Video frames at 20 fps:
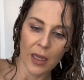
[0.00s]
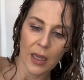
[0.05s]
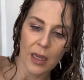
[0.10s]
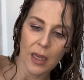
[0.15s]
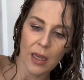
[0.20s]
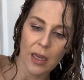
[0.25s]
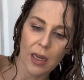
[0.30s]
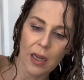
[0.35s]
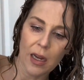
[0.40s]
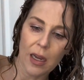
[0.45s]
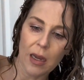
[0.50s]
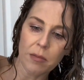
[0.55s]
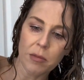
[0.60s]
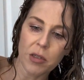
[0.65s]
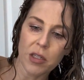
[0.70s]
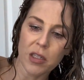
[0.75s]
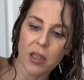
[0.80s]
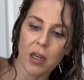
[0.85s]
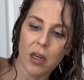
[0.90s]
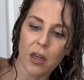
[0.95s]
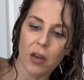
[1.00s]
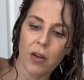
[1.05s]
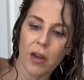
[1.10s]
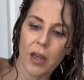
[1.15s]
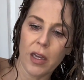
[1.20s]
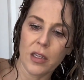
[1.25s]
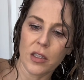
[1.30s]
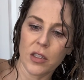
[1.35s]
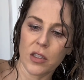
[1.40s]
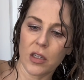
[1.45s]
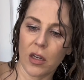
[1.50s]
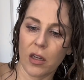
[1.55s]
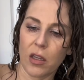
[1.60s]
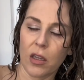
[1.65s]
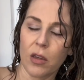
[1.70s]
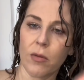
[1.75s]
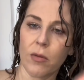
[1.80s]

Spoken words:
And I'm just gonna go ahead and show you